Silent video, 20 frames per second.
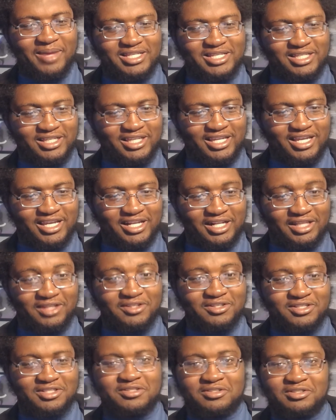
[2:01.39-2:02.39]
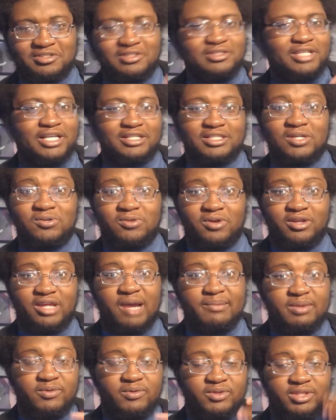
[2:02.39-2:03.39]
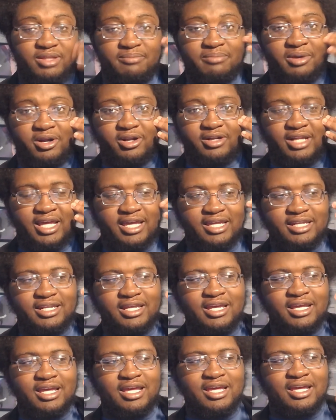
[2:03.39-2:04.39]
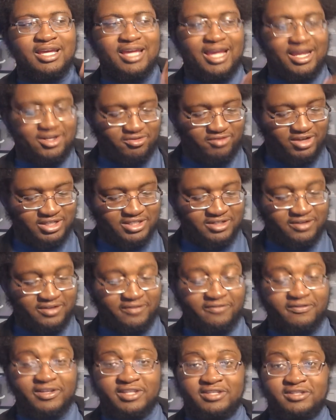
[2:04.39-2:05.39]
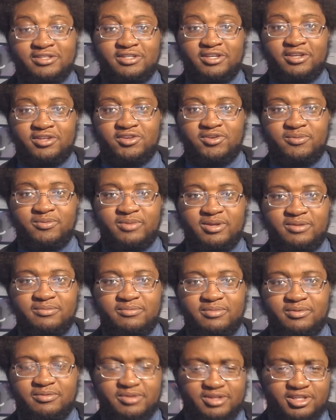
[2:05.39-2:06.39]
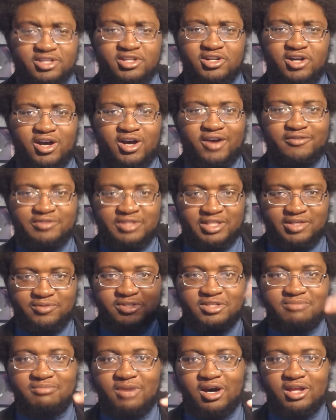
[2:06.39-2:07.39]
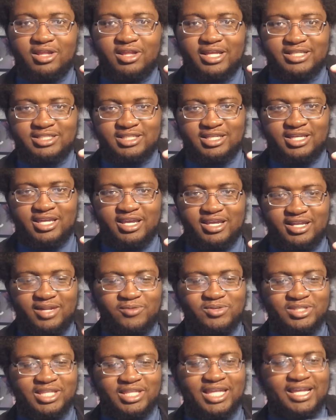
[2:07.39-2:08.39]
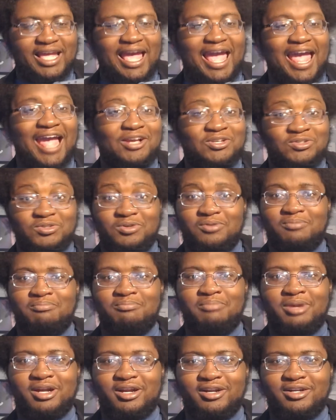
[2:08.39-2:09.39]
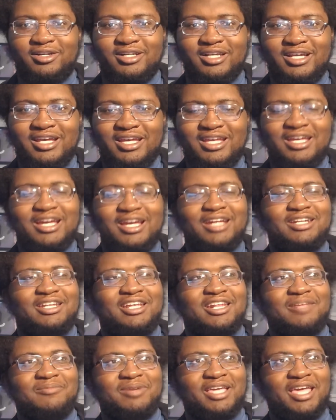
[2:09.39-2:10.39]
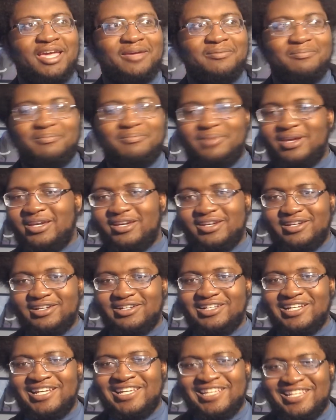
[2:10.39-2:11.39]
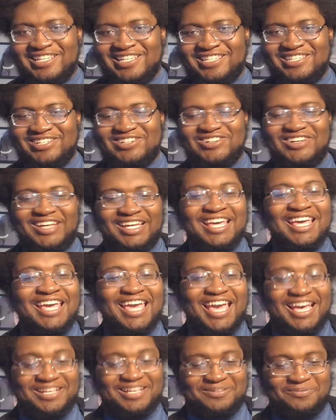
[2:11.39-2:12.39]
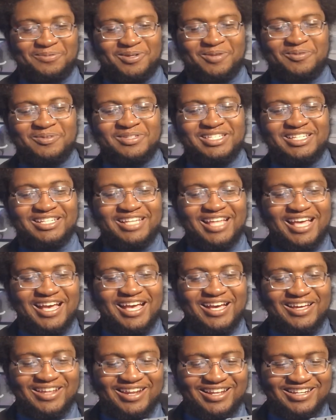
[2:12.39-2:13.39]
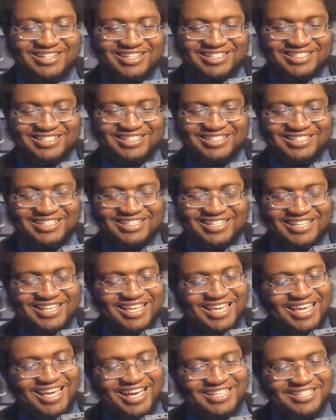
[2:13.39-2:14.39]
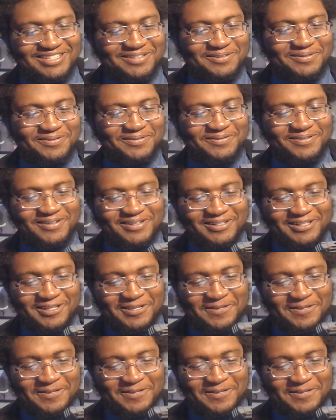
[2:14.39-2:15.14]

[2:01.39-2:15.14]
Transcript: as a kid. He looks just like Tokoyami with the bird head and the rest of the features as a human. But you know, obviously he was small as a kid. He wasn't like an actual bird. And then he became bigger, you know, as what we see now. That's a little funny.